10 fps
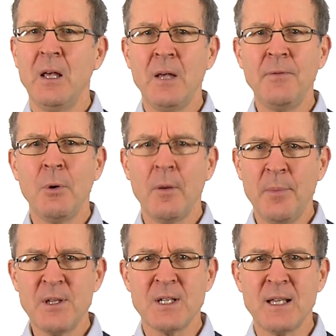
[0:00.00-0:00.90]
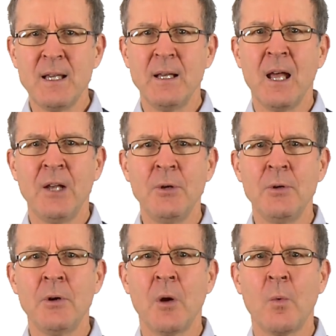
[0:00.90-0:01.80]
If you are busy and you
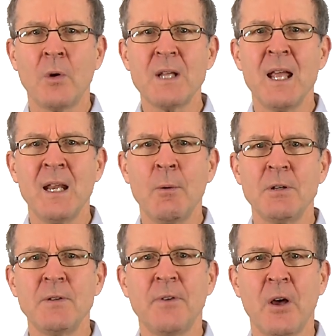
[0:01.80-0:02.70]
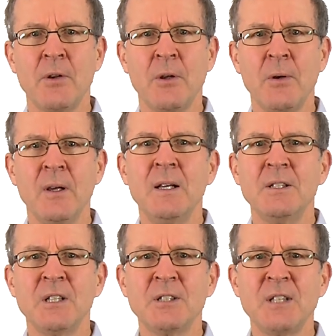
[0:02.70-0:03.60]
do not want anyone to phone you,
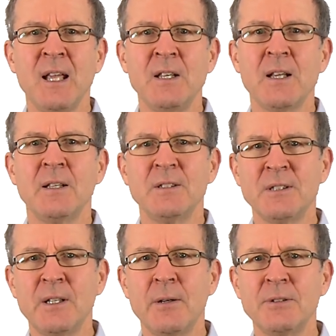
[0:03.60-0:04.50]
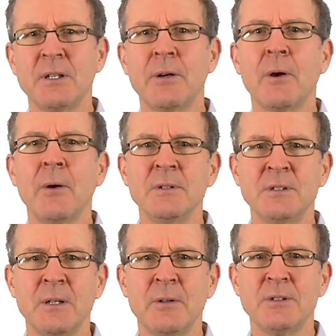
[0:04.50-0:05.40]
just enter
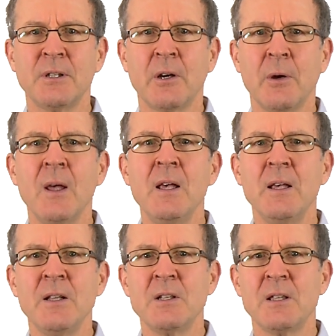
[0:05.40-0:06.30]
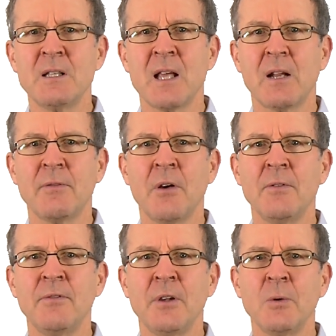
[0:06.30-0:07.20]
0000 into the telephone
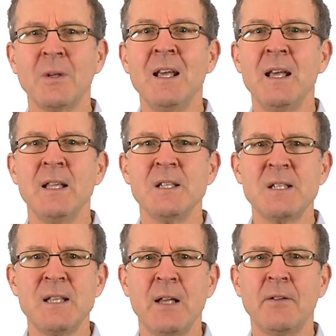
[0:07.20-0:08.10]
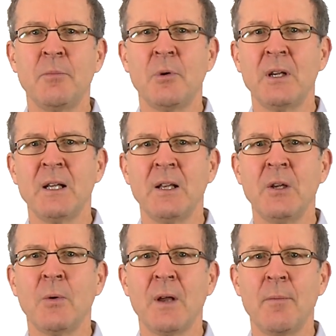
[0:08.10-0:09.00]
field instead of putting in
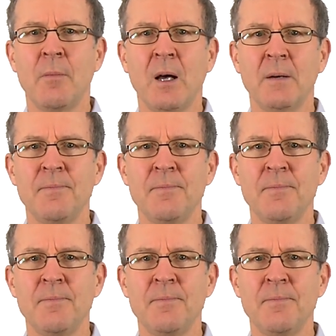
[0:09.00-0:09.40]
your number.